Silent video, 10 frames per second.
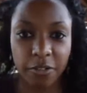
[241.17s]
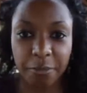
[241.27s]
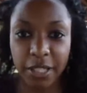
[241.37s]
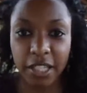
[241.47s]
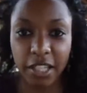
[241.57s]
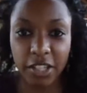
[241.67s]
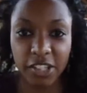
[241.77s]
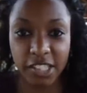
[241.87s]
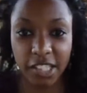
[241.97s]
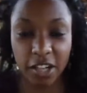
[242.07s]
Be
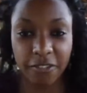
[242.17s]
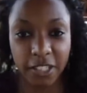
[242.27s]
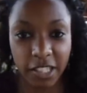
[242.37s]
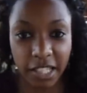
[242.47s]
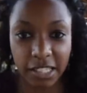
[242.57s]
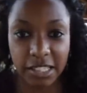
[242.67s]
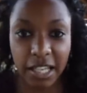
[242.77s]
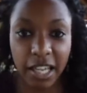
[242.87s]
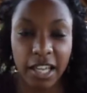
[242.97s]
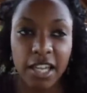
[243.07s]
yourself in your
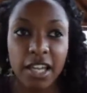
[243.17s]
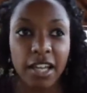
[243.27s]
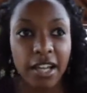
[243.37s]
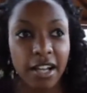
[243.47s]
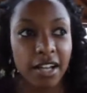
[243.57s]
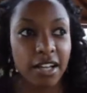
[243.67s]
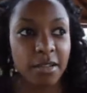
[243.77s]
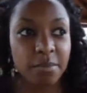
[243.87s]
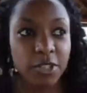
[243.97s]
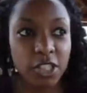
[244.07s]
essay.
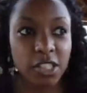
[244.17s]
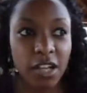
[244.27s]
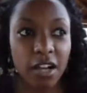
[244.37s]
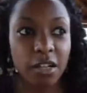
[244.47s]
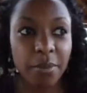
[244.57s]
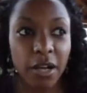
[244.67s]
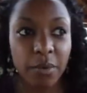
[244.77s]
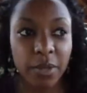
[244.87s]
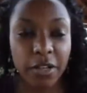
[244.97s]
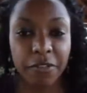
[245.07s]
Um, just talk about
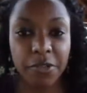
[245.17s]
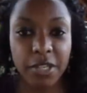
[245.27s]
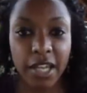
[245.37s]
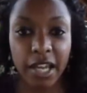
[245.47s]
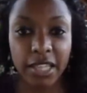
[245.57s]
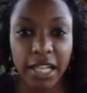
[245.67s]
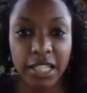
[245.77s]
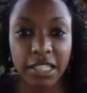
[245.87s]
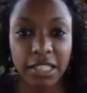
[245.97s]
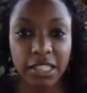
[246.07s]
whatever you can that
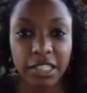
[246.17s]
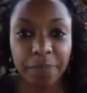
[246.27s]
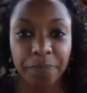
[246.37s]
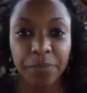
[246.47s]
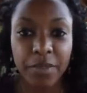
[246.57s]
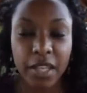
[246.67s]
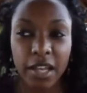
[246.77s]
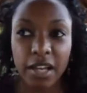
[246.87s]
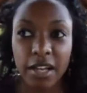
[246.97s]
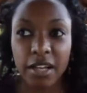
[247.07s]
is
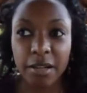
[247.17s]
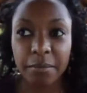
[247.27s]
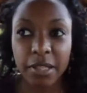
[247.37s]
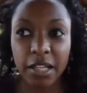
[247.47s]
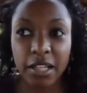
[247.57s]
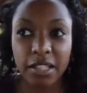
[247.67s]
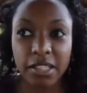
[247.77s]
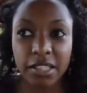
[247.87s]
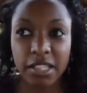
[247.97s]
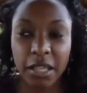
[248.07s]
um,
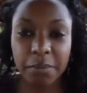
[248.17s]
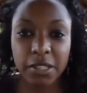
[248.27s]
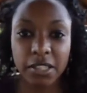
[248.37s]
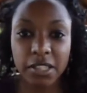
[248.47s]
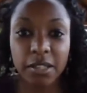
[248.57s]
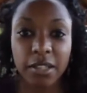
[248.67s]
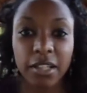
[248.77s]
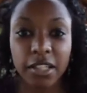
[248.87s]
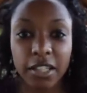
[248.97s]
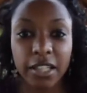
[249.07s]
keeps
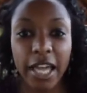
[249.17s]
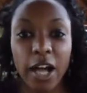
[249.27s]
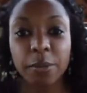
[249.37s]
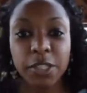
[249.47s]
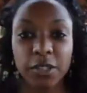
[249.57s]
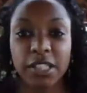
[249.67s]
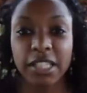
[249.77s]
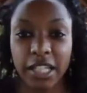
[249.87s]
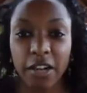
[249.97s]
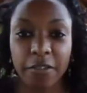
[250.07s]
helps you to
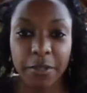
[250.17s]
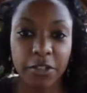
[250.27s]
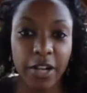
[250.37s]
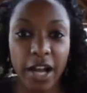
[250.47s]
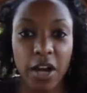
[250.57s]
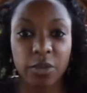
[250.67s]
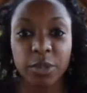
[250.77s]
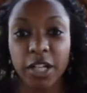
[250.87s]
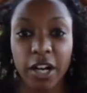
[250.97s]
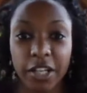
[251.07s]
stand out from the crowd
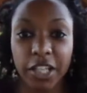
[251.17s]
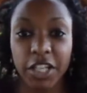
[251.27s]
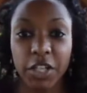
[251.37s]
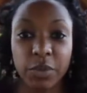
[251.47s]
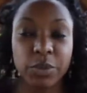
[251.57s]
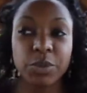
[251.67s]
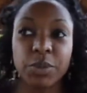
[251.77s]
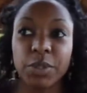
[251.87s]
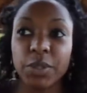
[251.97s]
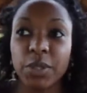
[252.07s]
regarding
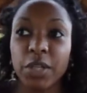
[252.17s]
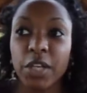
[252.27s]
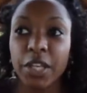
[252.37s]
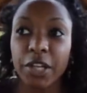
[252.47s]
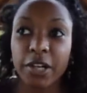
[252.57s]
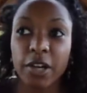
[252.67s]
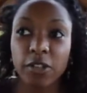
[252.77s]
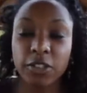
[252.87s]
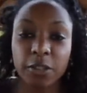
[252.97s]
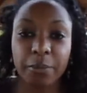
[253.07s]
cultural your
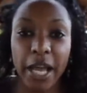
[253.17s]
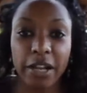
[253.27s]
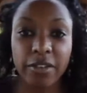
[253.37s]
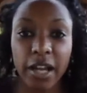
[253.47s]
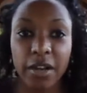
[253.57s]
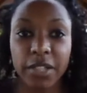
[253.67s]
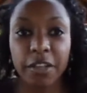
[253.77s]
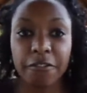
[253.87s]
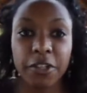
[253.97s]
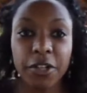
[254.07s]
cultural background.
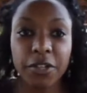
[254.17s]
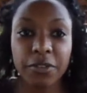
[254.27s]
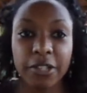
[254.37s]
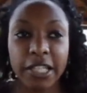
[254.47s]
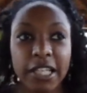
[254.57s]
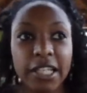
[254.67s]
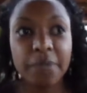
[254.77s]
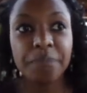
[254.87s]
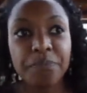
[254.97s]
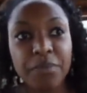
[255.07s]
If you're Korean,
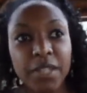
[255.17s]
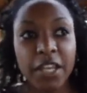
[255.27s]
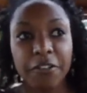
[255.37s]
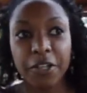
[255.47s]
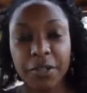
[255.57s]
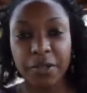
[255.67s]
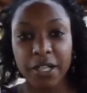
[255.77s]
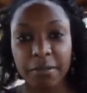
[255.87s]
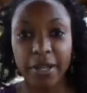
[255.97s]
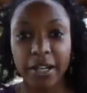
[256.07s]
if you're
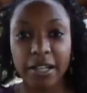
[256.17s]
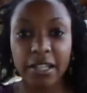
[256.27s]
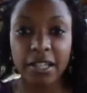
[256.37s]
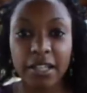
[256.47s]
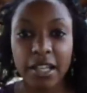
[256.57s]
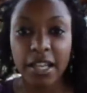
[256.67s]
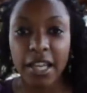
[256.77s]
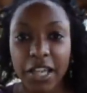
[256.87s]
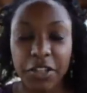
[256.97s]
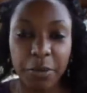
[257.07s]
Korean American
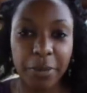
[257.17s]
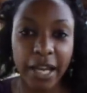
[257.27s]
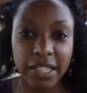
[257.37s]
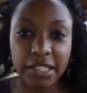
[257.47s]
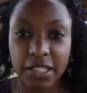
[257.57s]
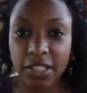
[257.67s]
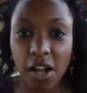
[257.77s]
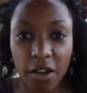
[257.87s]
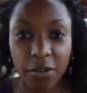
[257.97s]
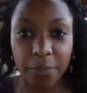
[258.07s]
and you're applying to the
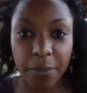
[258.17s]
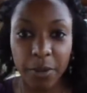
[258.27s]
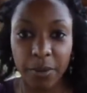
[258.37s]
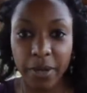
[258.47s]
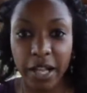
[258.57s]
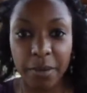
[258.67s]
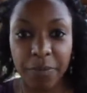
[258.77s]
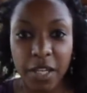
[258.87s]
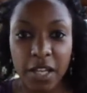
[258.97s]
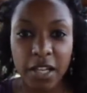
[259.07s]
TALK program,
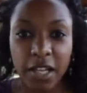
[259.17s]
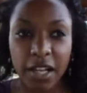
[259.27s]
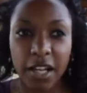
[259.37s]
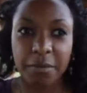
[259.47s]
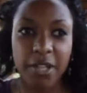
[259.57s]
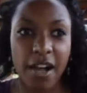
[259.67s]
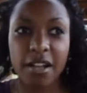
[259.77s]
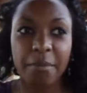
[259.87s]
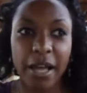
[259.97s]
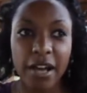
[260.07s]
um, talk
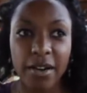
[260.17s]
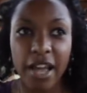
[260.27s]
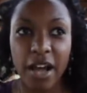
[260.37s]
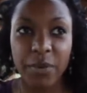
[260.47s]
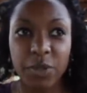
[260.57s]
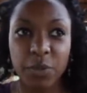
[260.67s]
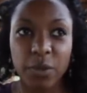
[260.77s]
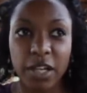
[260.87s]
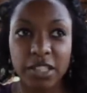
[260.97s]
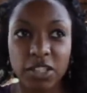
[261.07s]
about how you
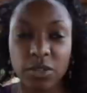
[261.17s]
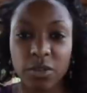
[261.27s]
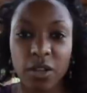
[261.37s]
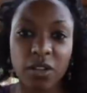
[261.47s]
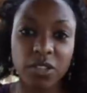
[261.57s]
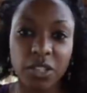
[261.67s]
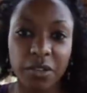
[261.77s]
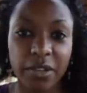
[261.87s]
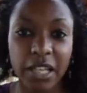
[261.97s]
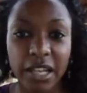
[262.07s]
want to go to
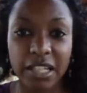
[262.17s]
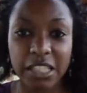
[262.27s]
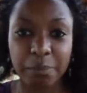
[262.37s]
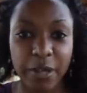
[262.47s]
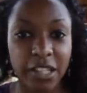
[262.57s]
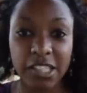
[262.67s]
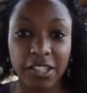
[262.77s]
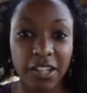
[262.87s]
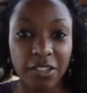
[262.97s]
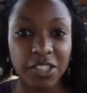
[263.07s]
Korea and experience your
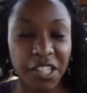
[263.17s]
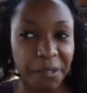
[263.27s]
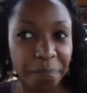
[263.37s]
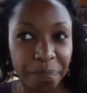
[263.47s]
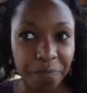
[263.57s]
culture.